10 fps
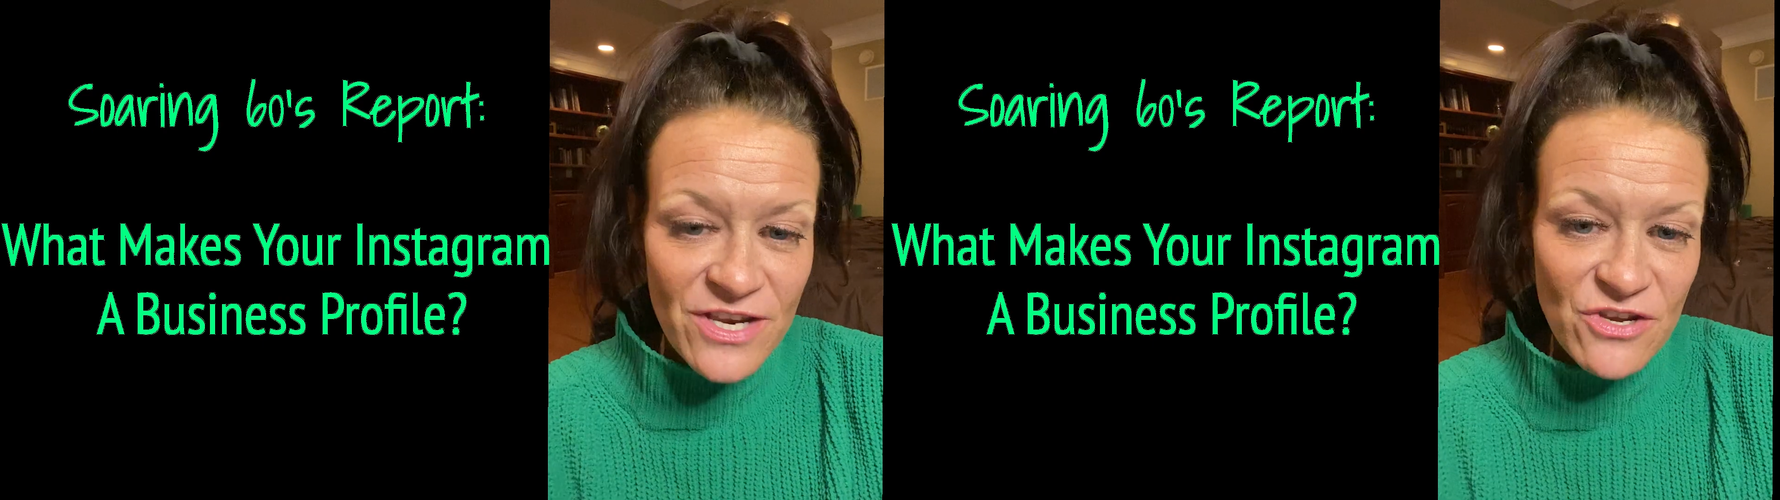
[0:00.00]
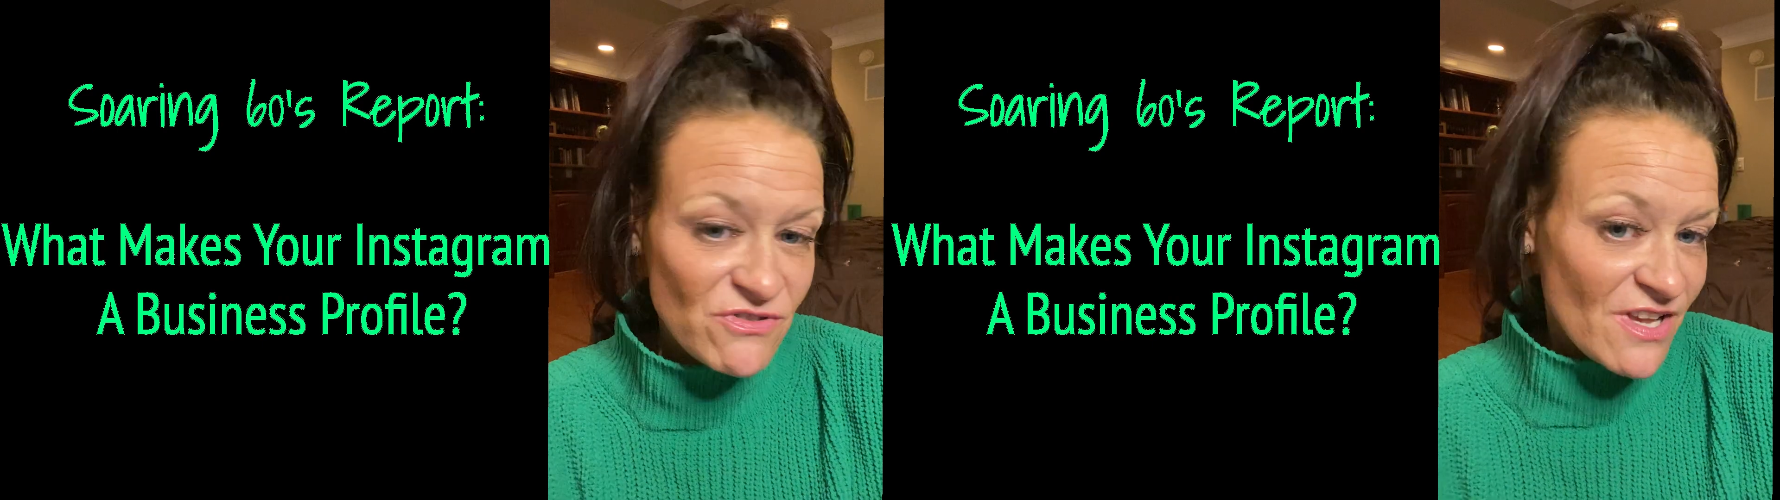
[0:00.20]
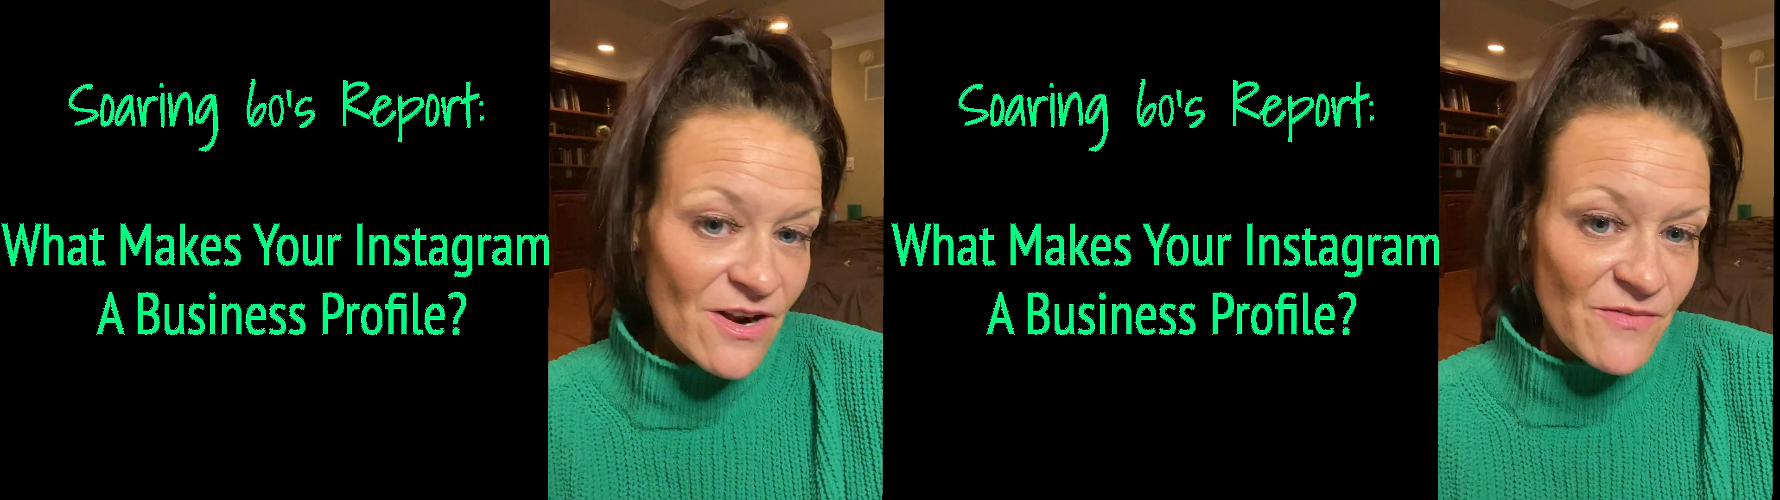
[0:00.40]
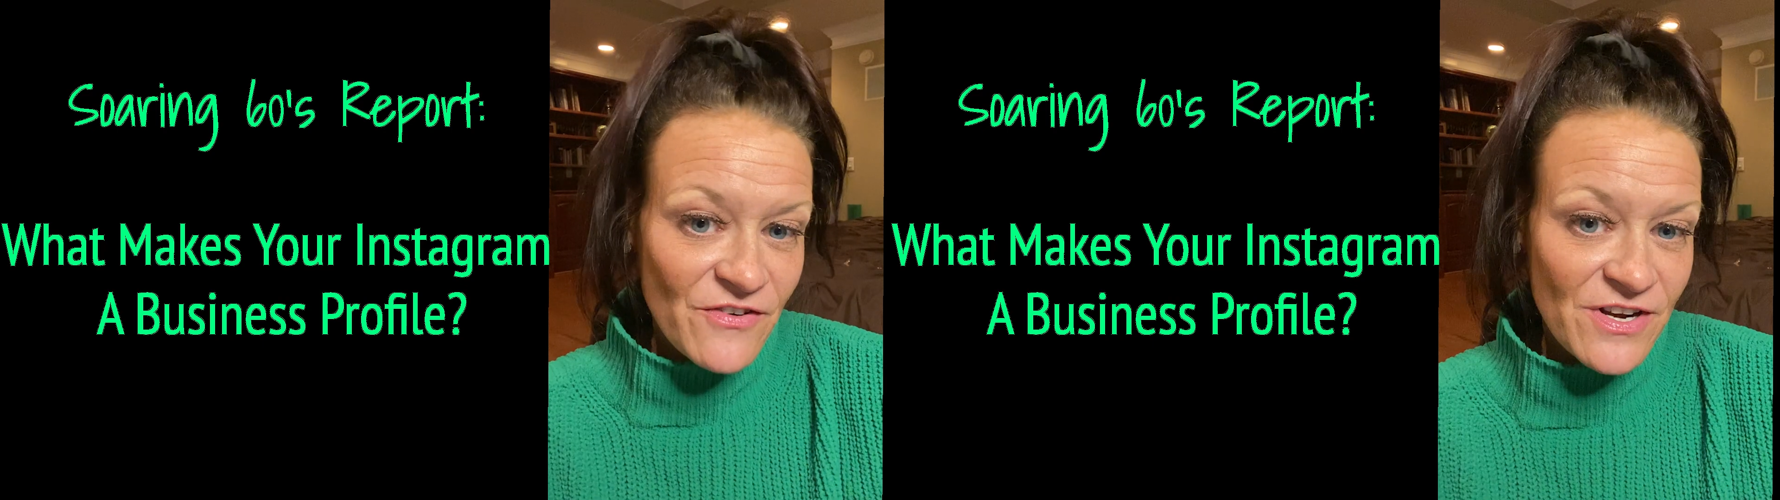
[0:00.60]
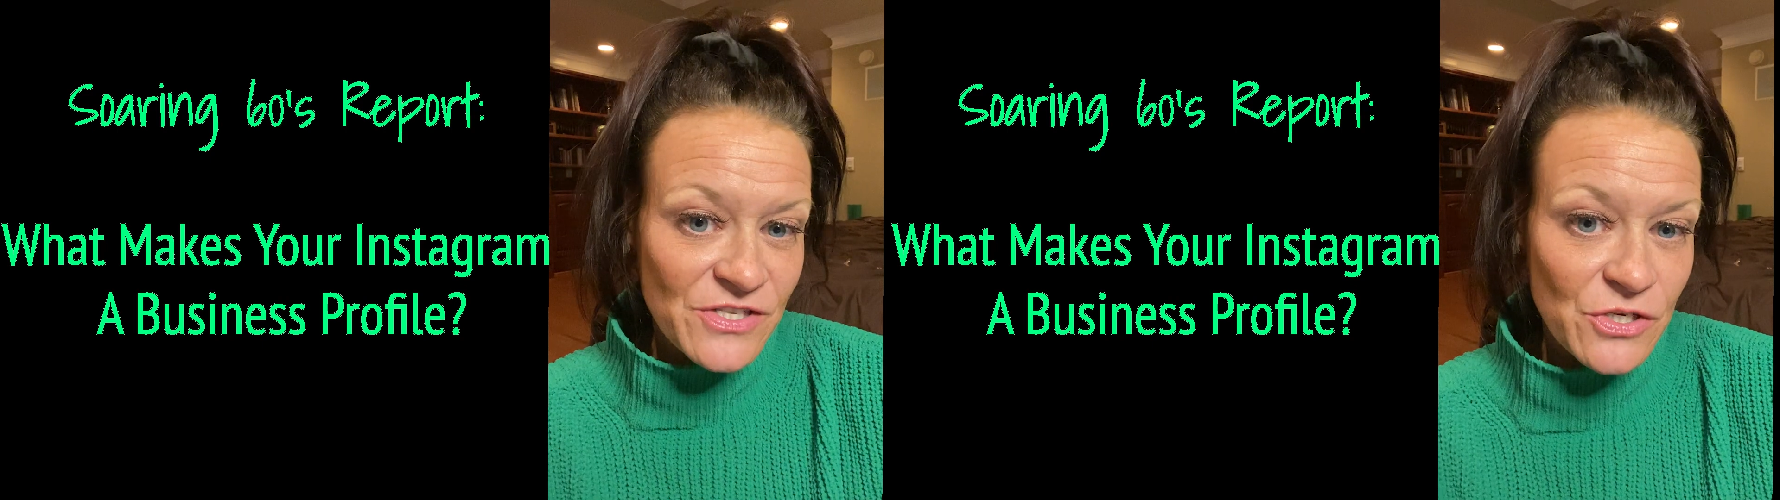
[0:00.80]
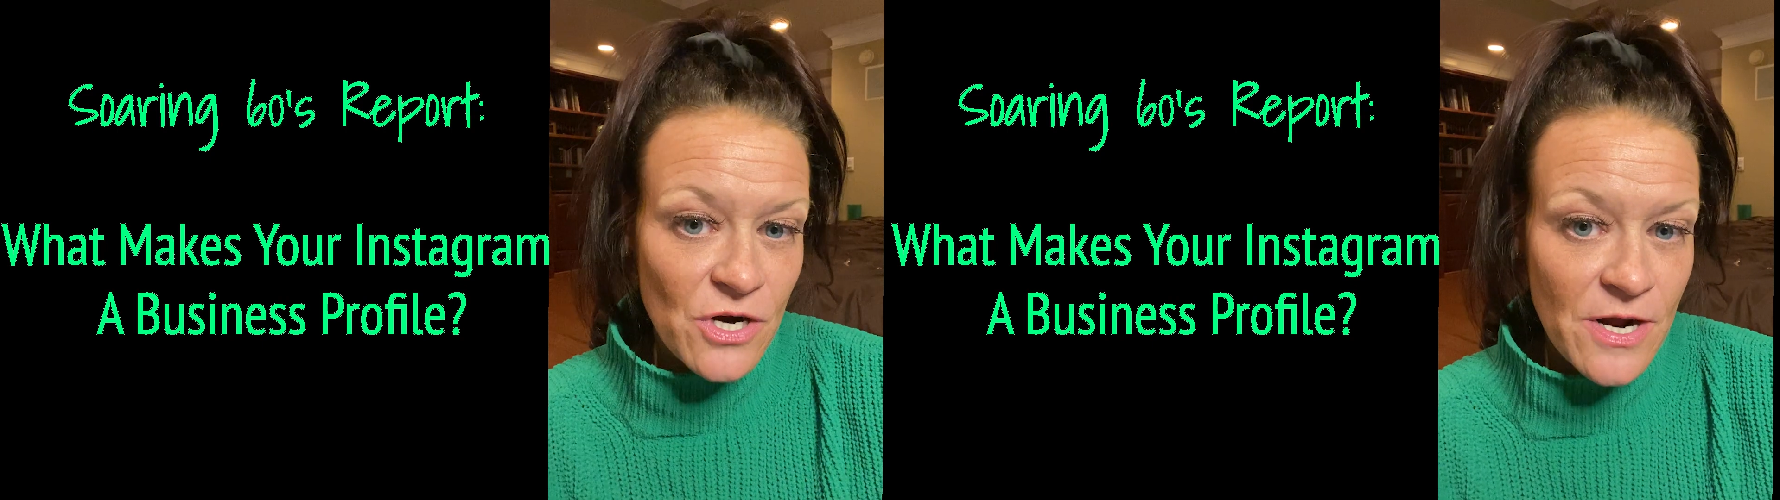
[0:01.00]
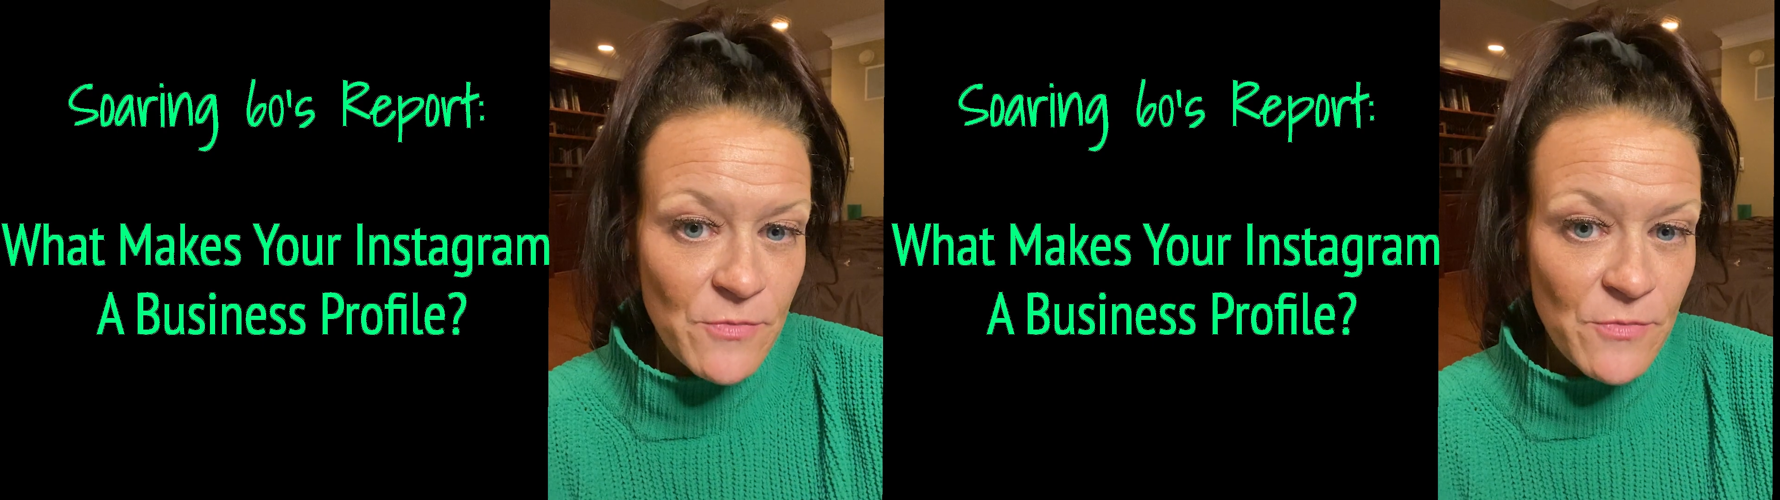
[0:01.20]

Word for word: you sign up for Instagram,